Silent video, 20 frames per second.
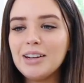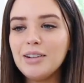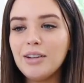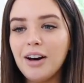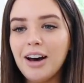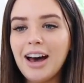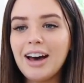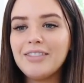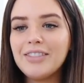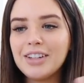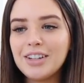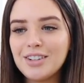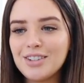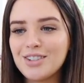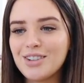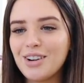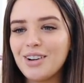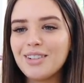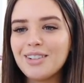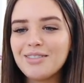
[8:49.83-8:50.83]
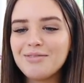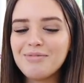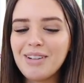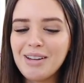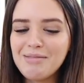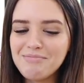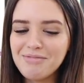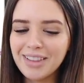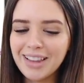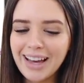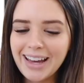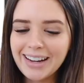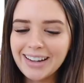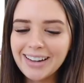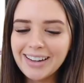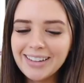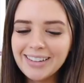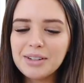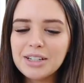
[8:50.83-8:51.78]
not having control of my bladder,